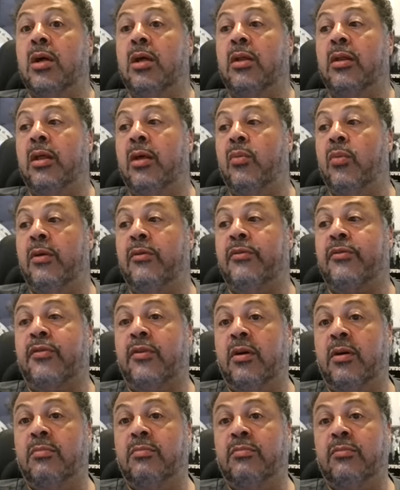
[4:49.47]
They went
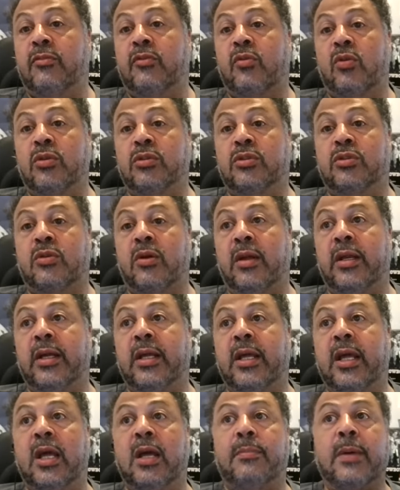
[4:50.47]
from, of course, training
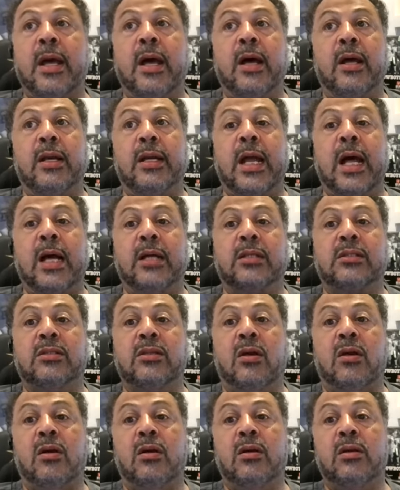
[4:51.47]
camp out in
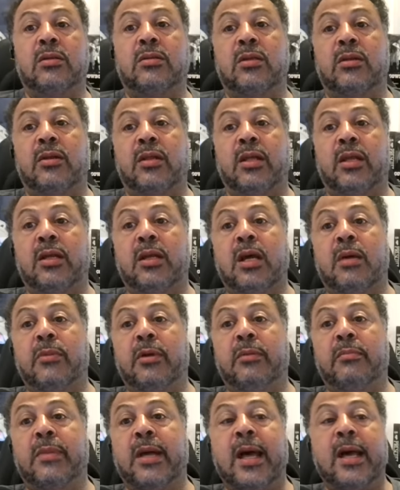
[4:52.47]
Oxnard to then
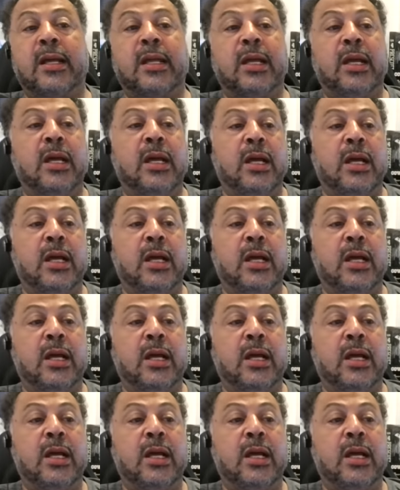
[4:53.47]
coming back